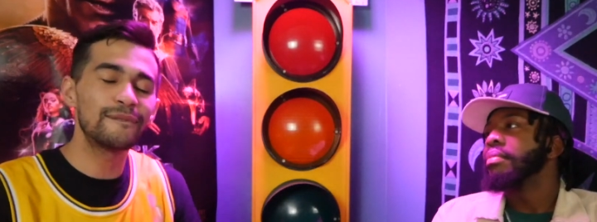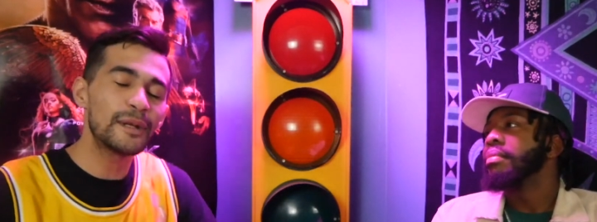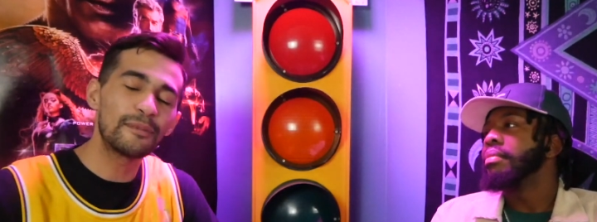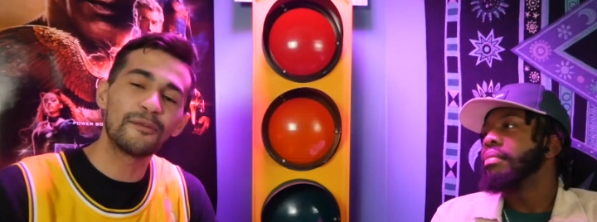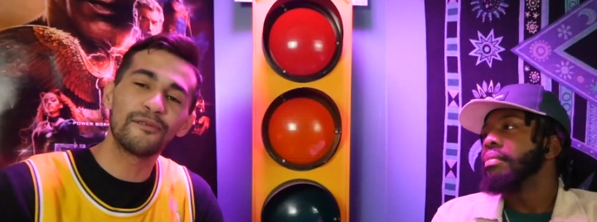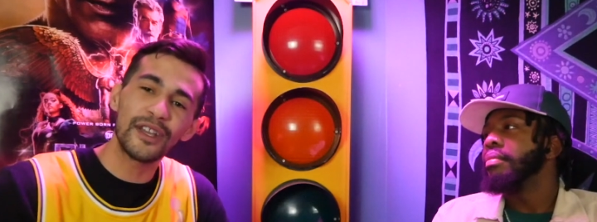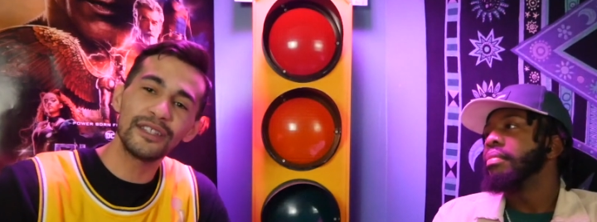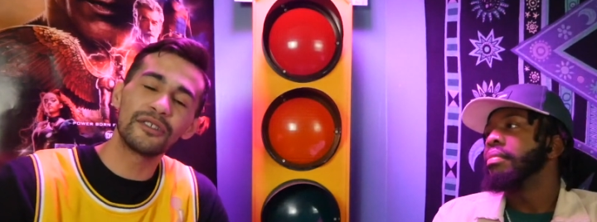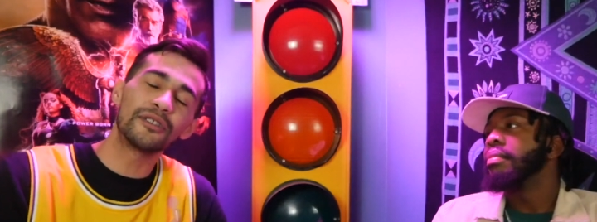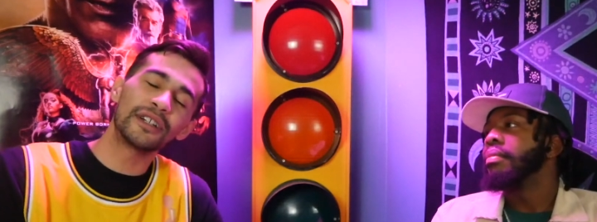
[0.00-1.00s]
Speaker 1: flipping
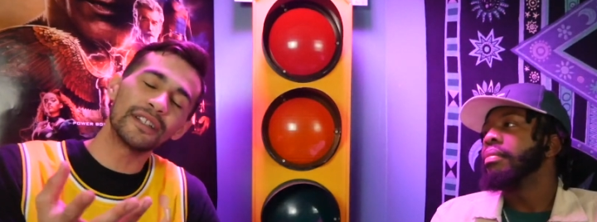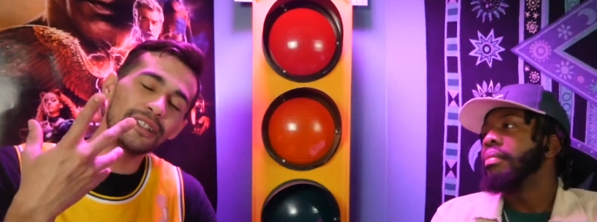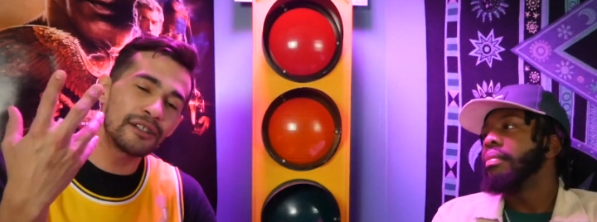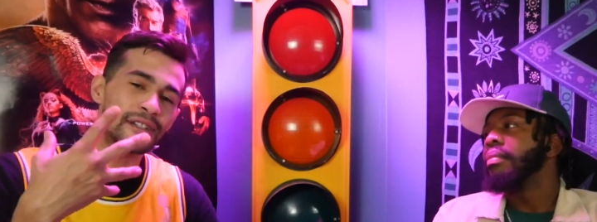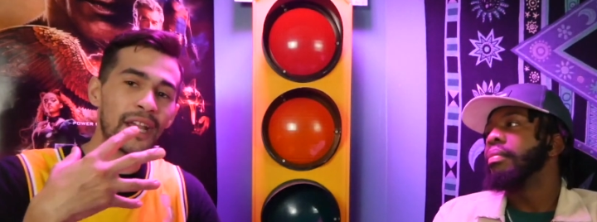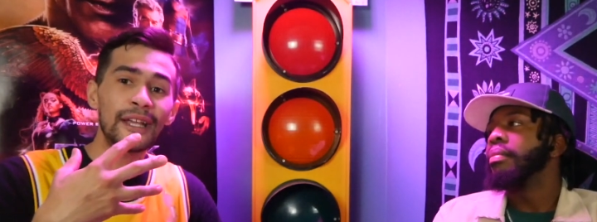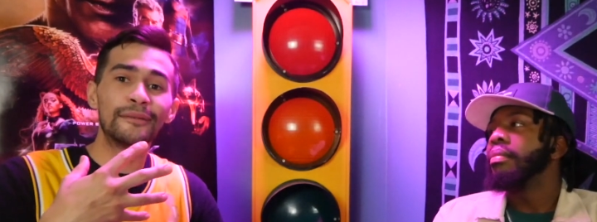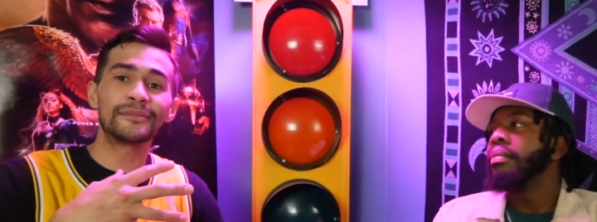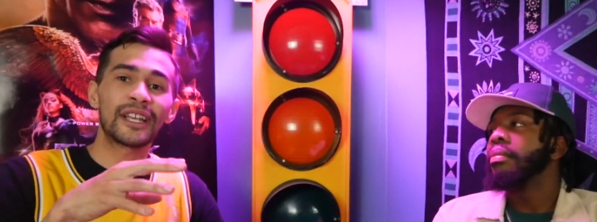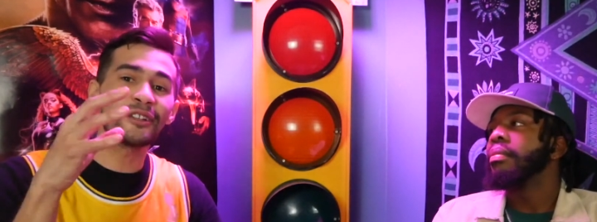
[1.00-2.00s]
face or hearing hear
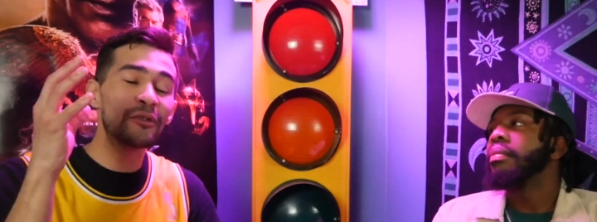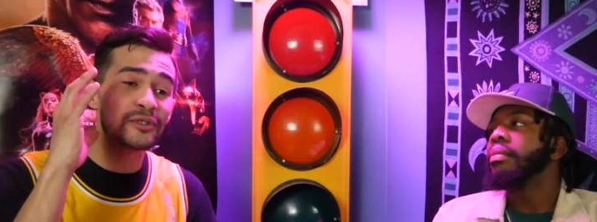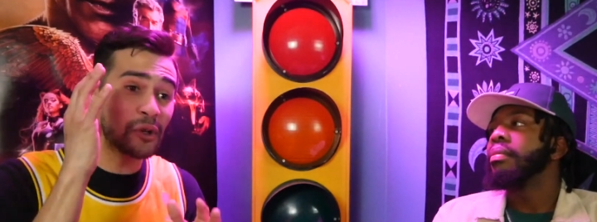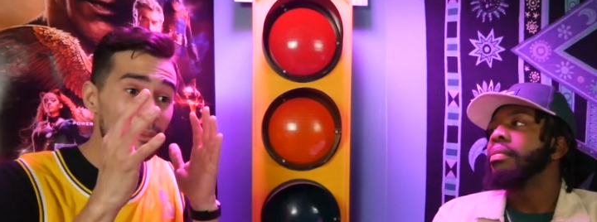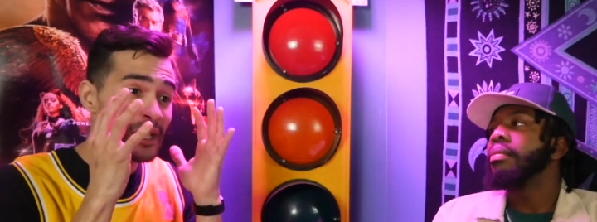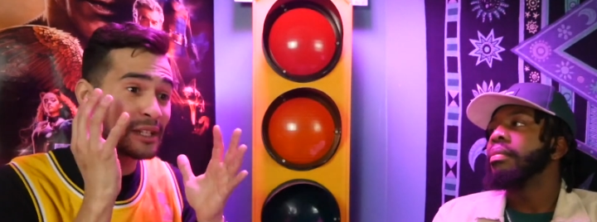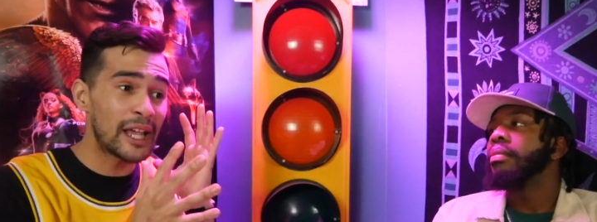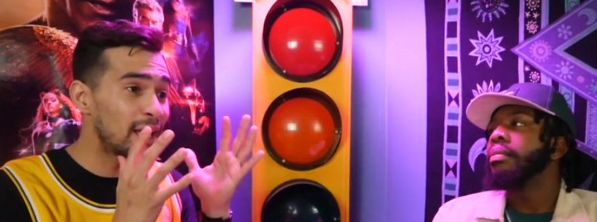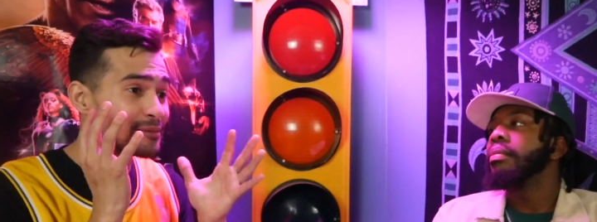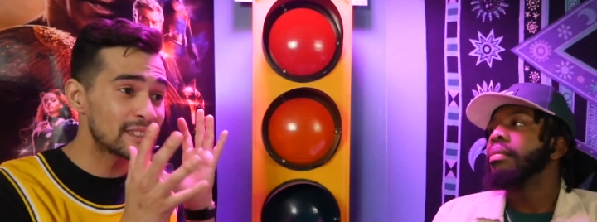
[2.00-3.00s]
names. I know so many
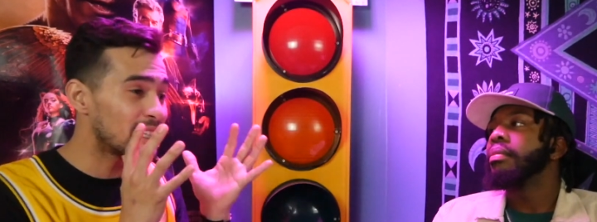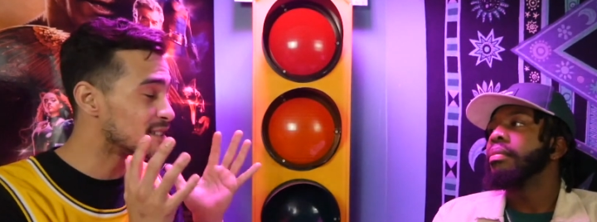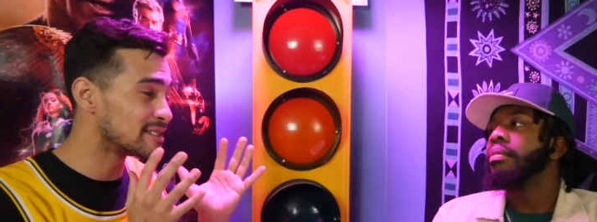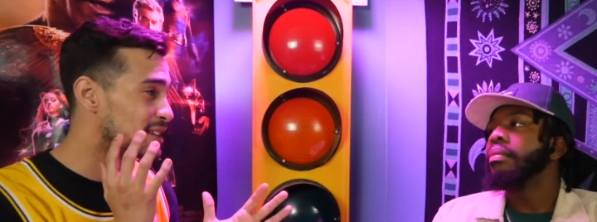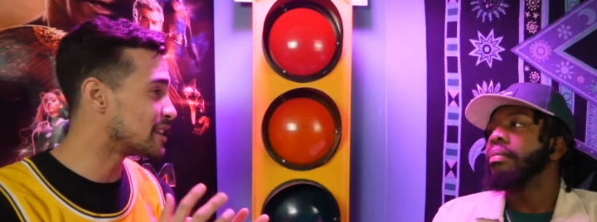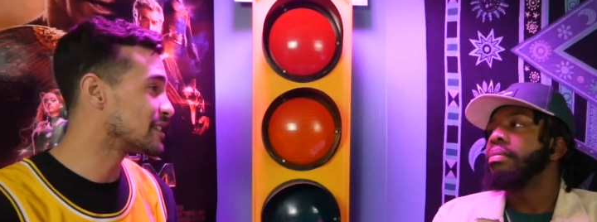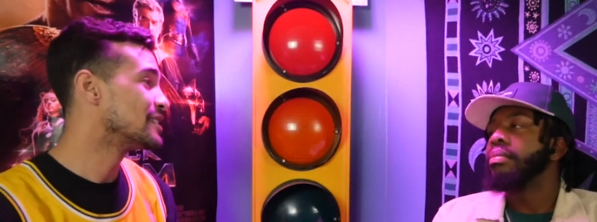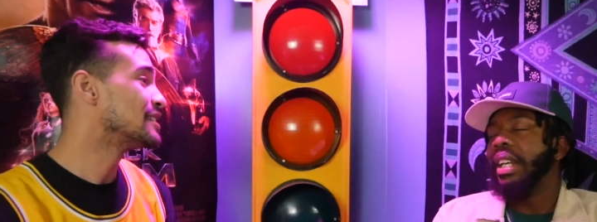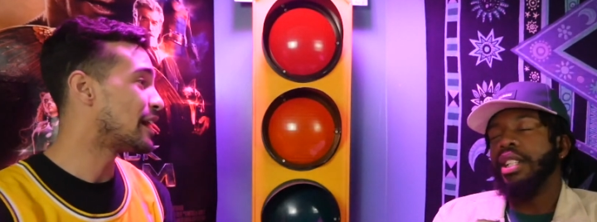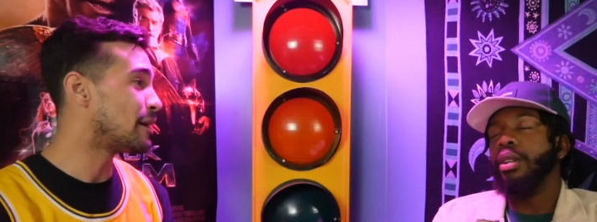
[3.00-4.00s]
names that it's like
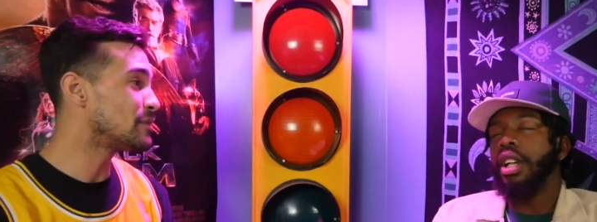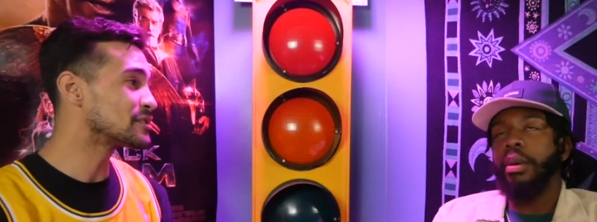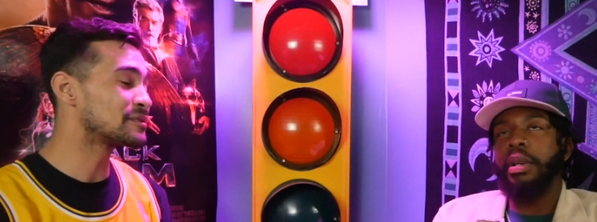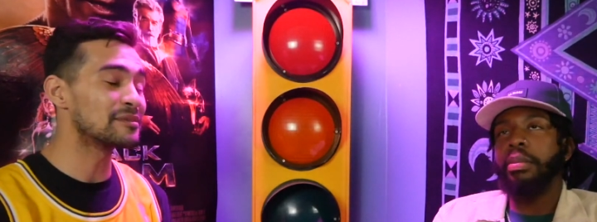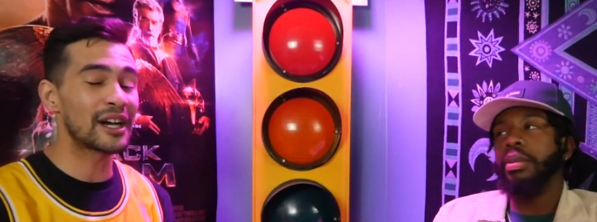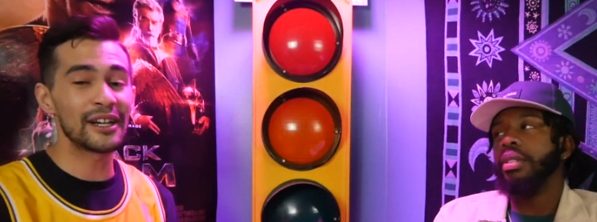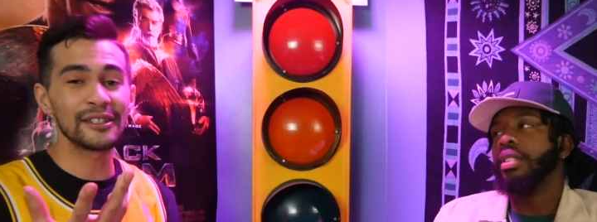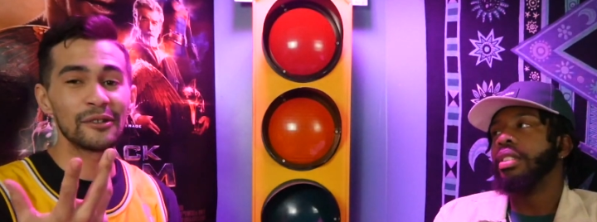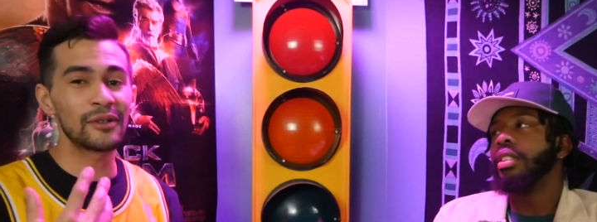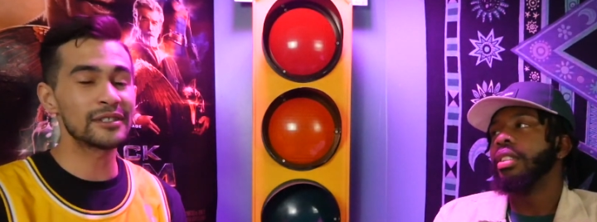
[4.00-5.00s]
you know I'm on some
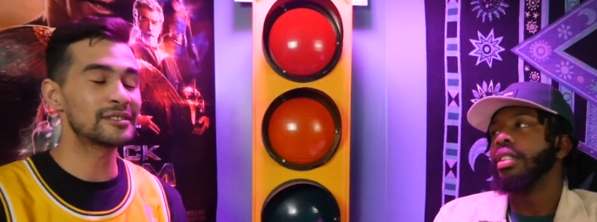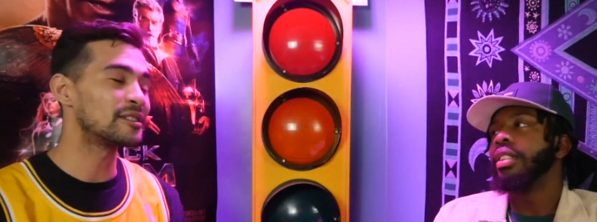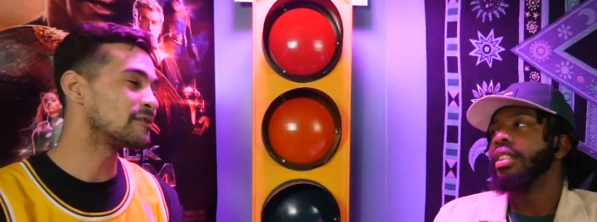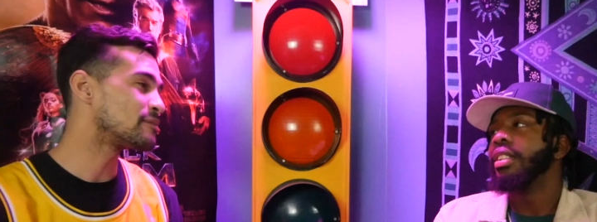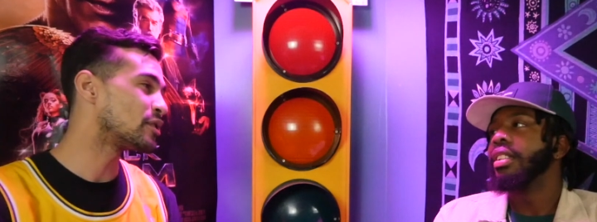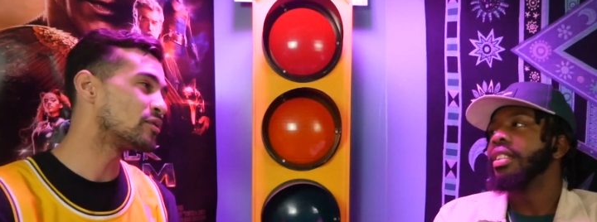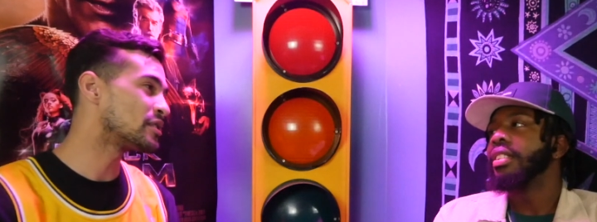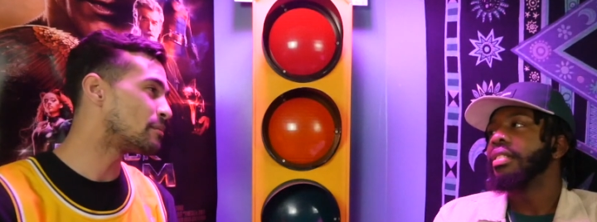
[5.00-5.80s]
Kanye West stuff, bro, with the